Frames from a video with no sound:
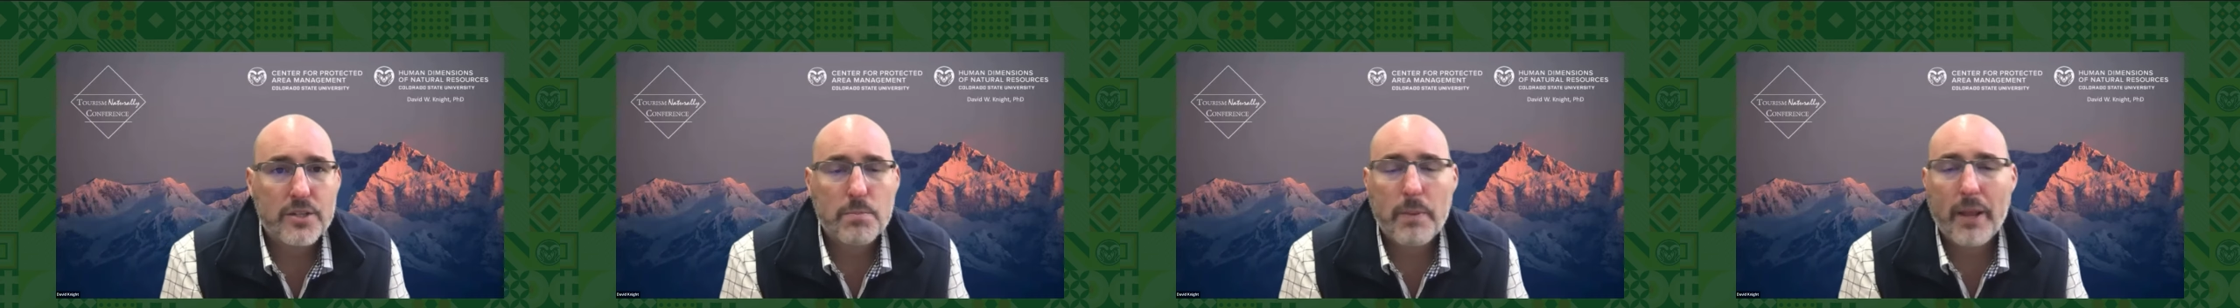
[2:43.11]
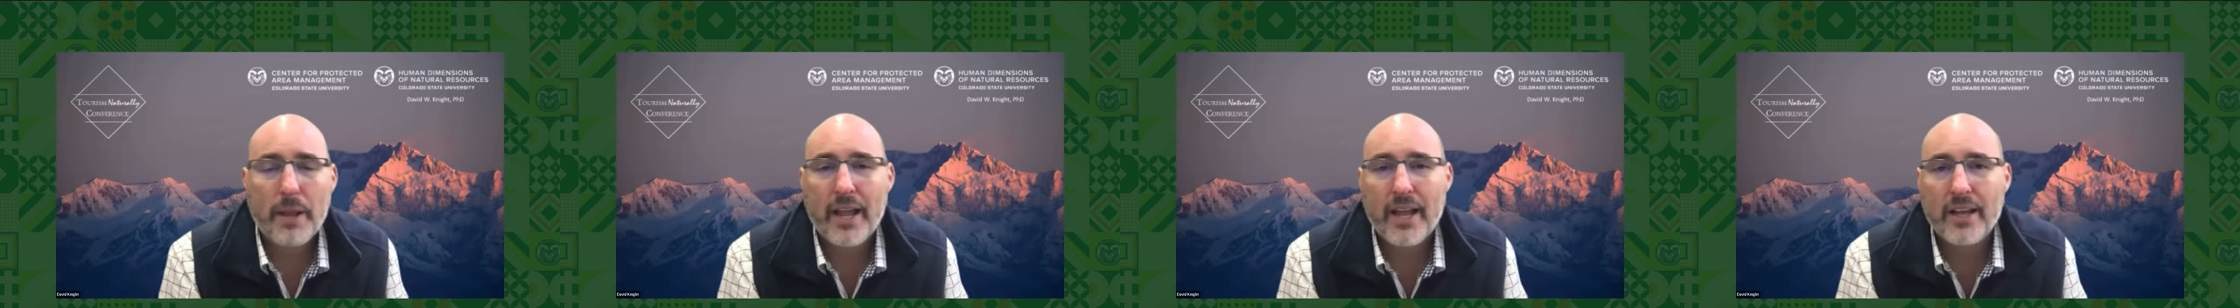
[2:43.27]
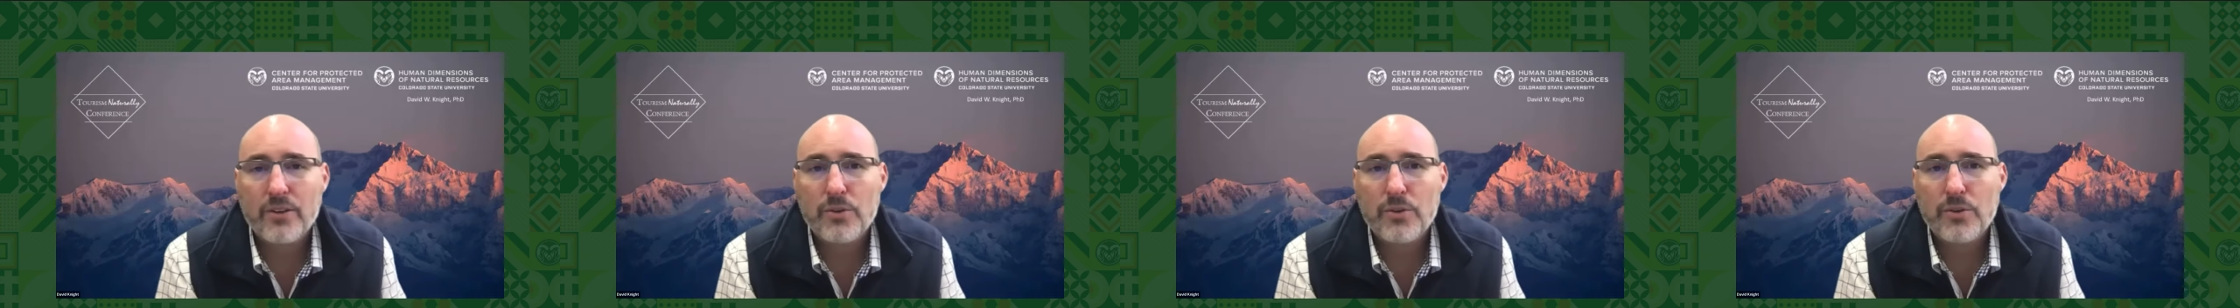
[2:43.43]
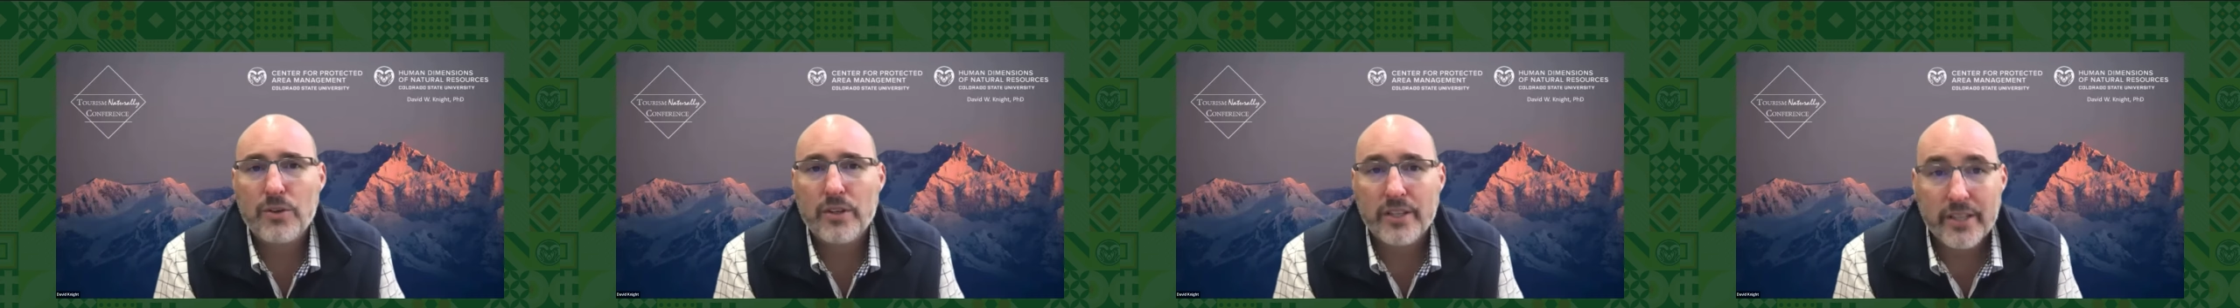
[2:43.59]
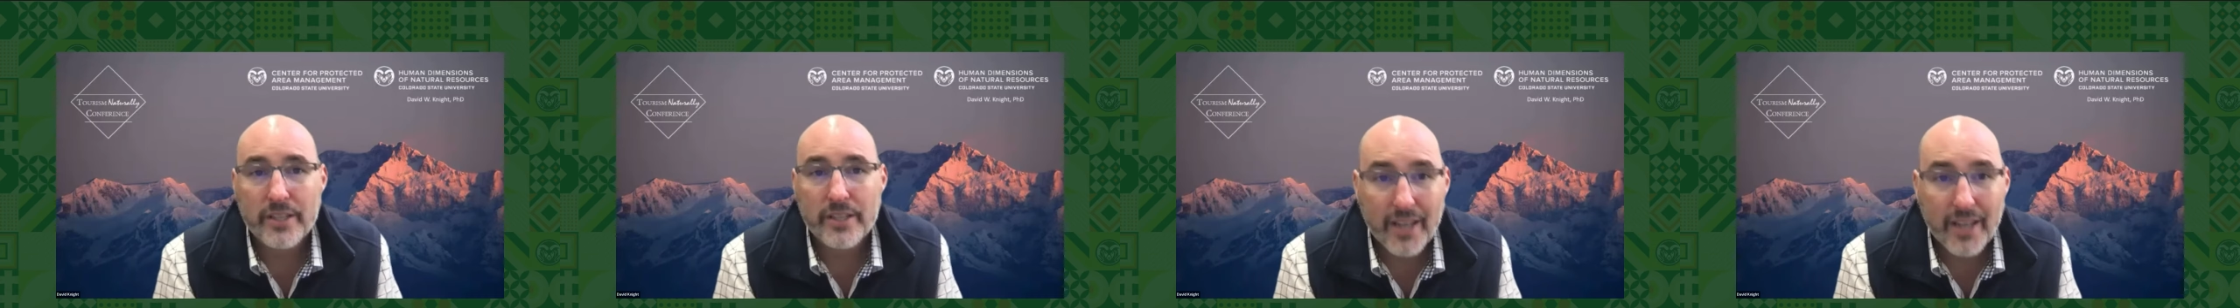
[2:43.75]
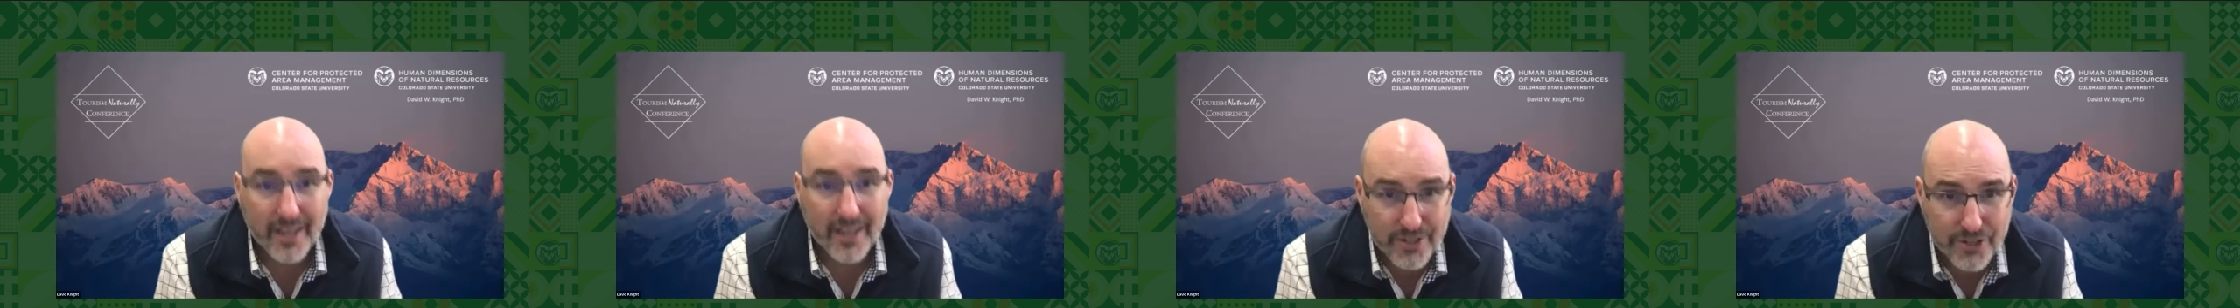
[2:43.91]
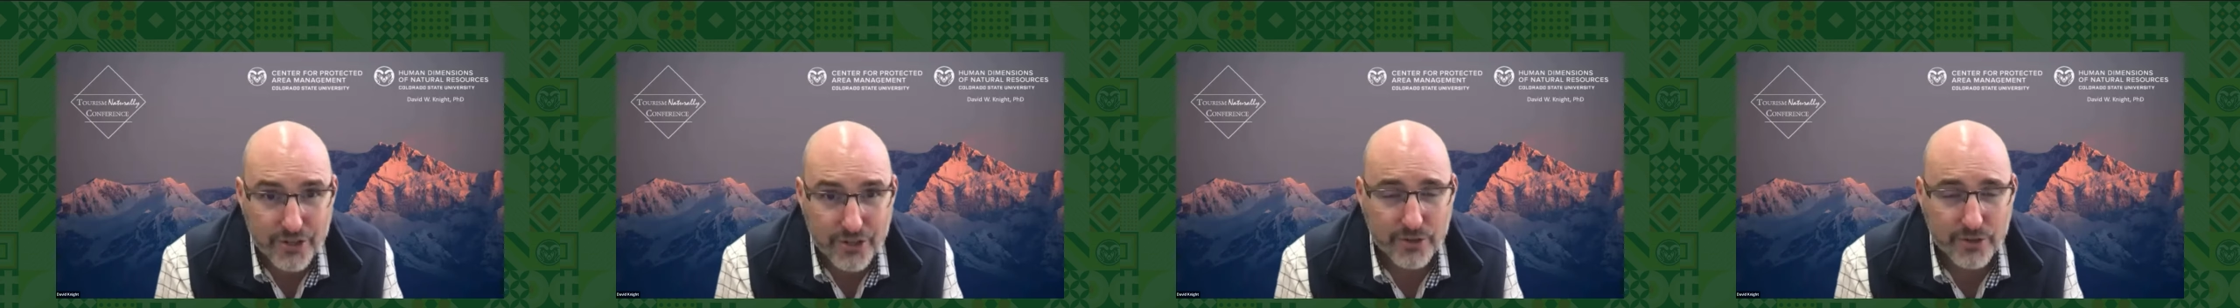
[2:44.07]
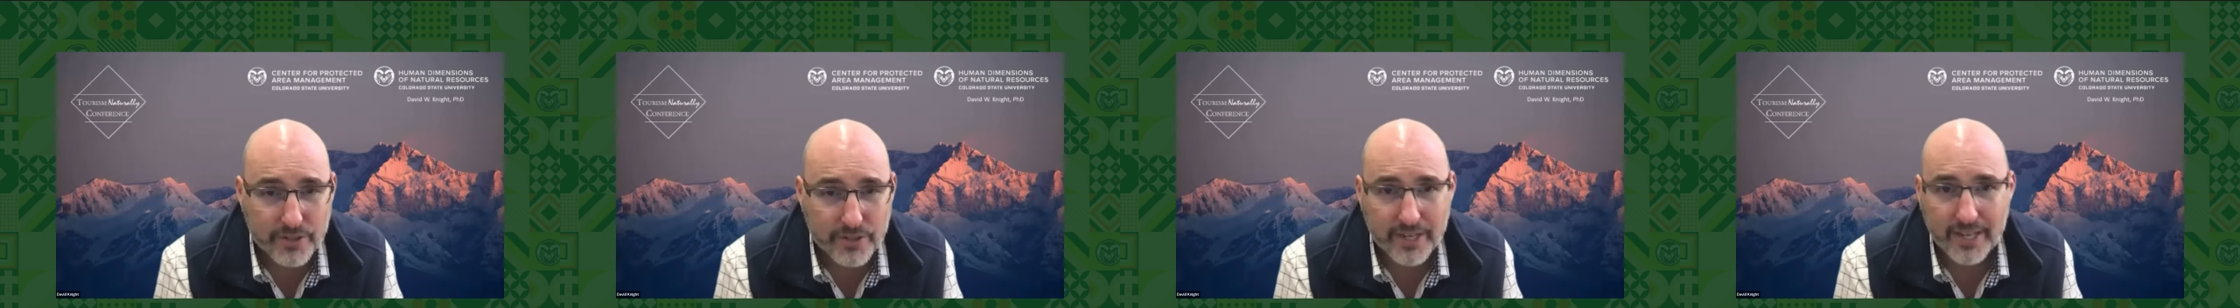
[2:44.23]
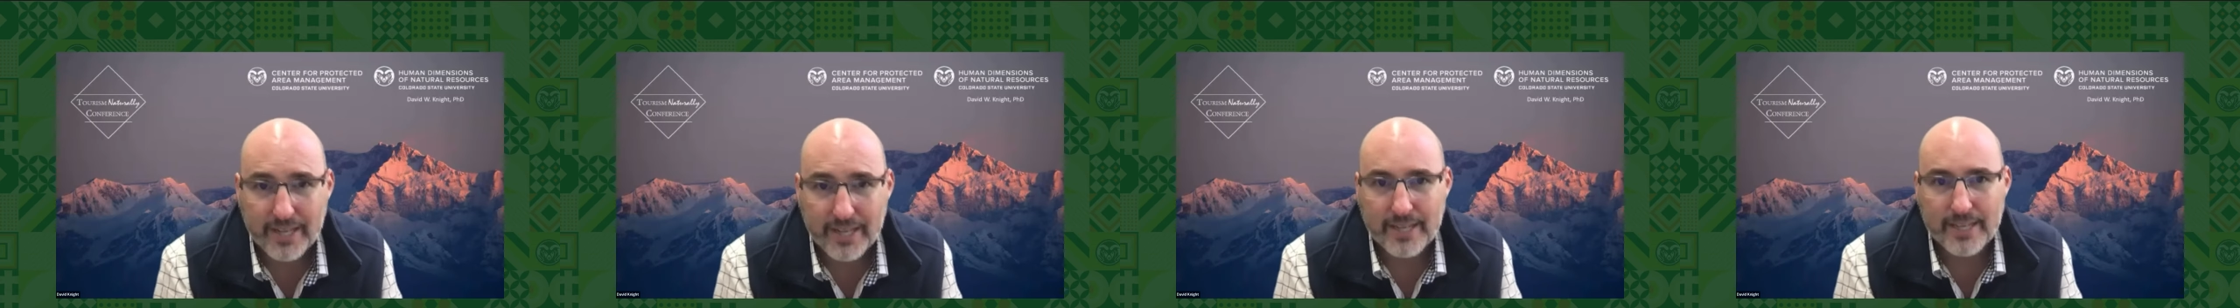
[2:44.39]
panel
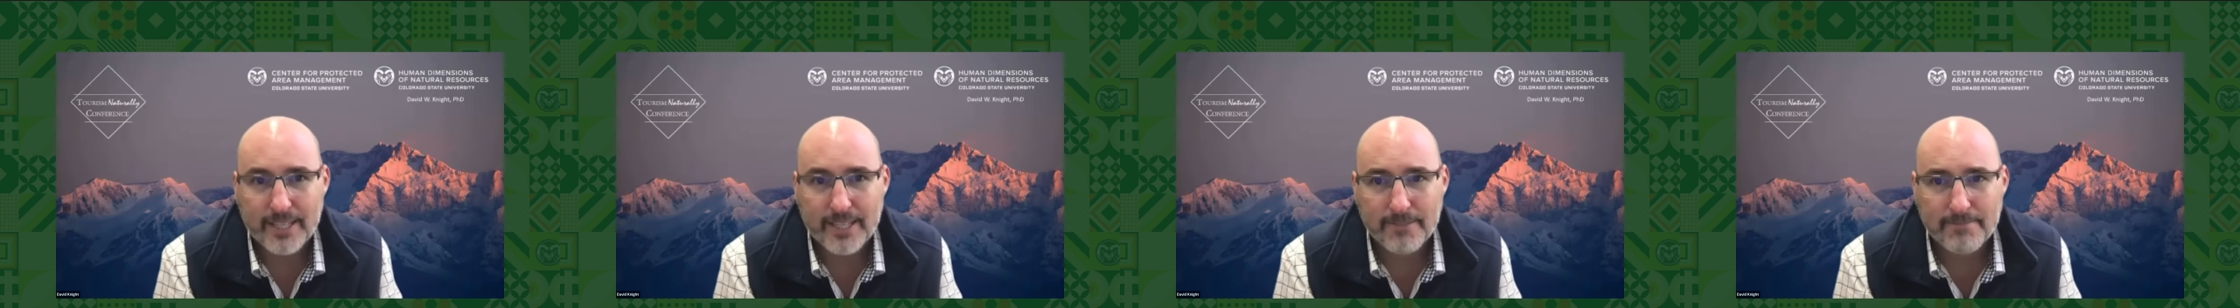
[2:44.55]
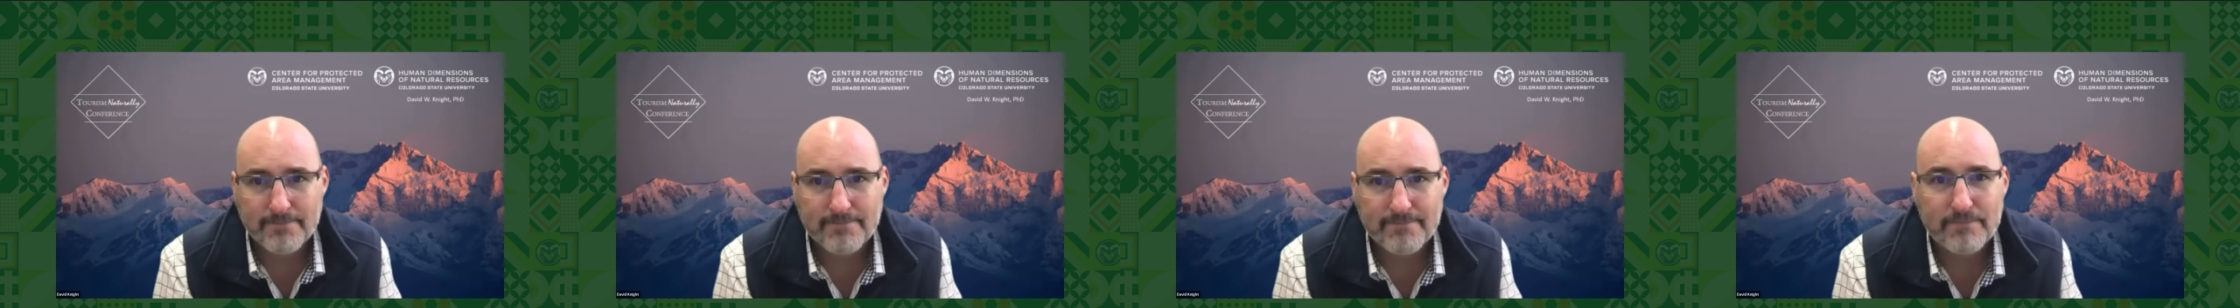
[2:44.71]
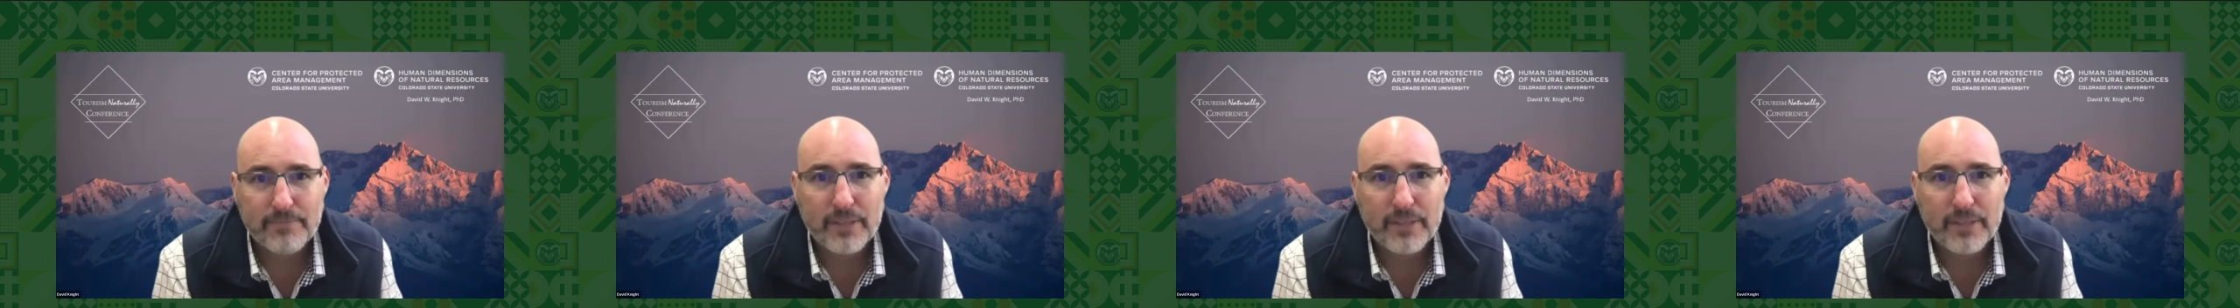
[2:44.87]
yesterday,